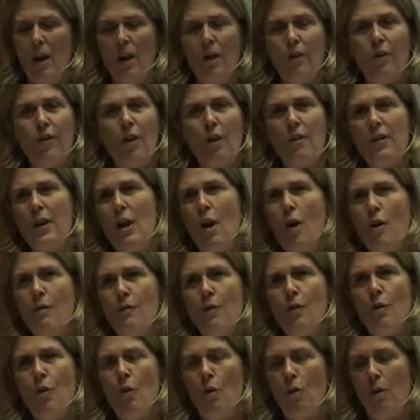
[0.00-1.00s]
So the
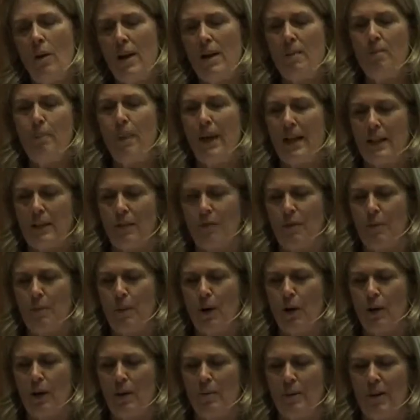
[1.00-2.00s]
overall impact of the
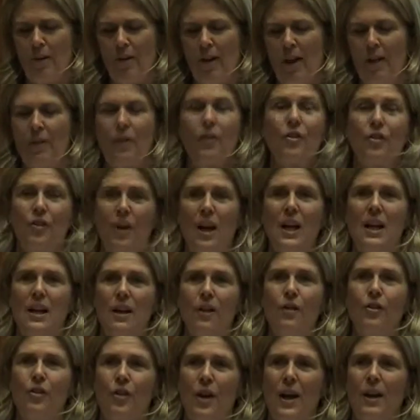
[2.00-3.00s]
program in South Australia
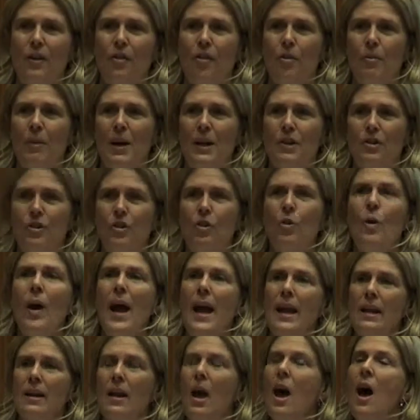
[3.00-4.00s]
is transformational,
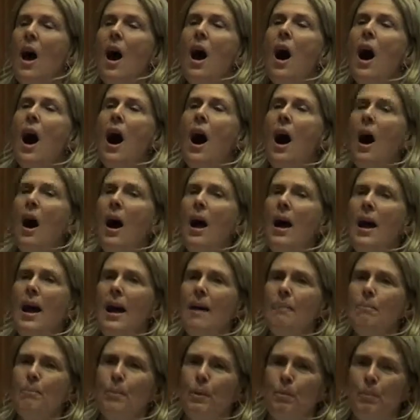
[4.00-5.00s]
and I
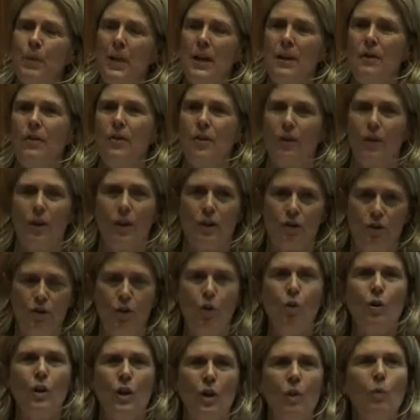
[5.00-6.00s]
am prepared to
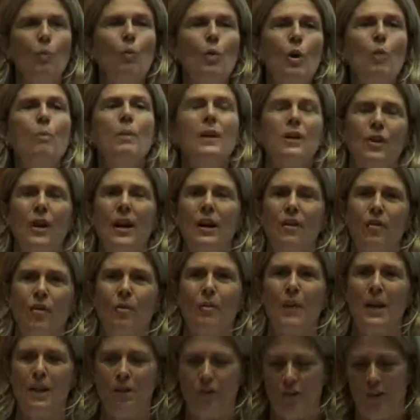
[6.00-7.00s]
assure you will be
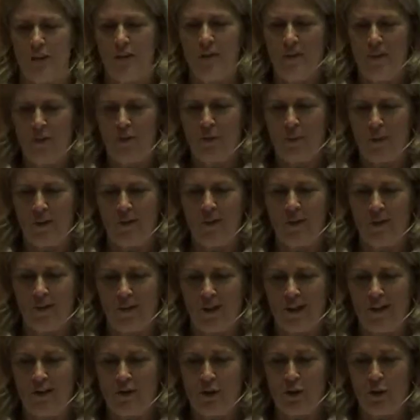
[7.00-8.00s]
transformational in this
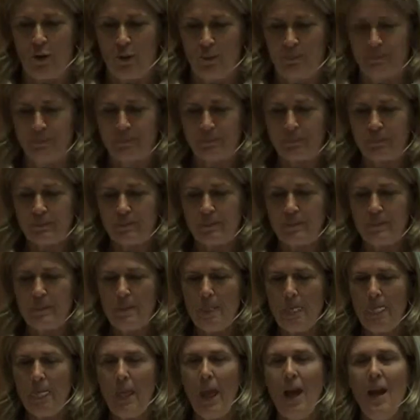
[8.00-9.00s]
residency too.
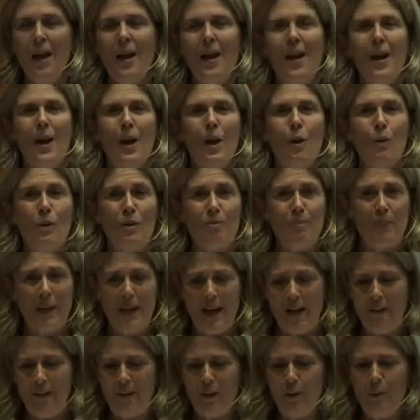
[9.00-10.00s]
We've
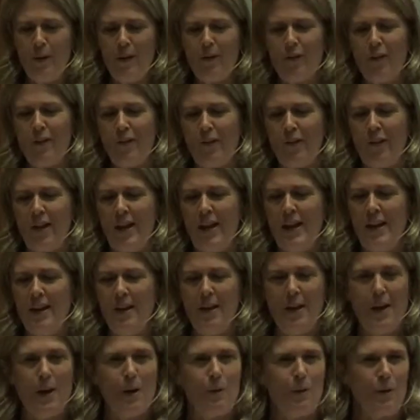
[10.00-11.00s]
begun the residency.
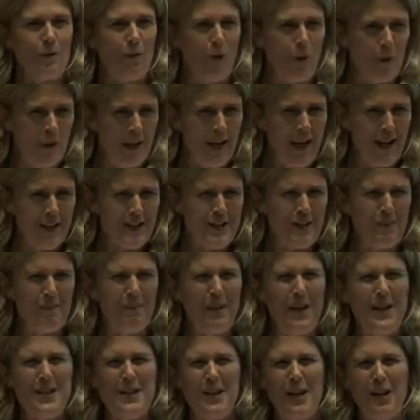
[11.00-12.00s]
We've already had some
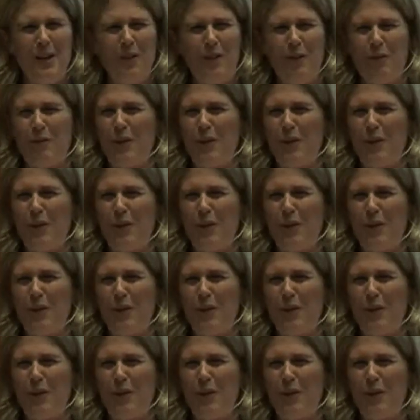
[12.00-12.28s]
meetings.